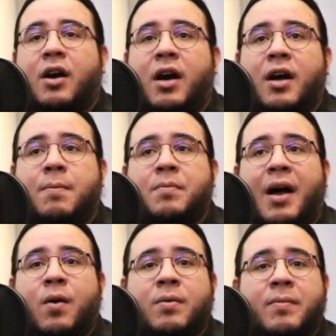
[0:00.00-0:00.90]

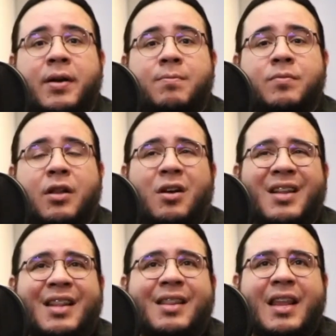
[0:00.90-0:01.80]

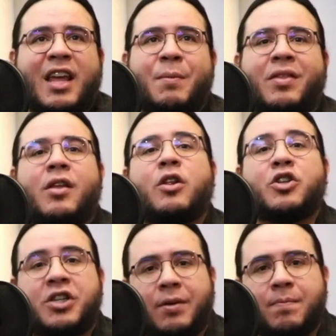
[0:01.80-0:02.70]
like a
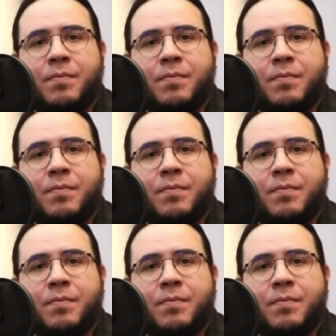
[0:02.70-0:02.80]
methodology,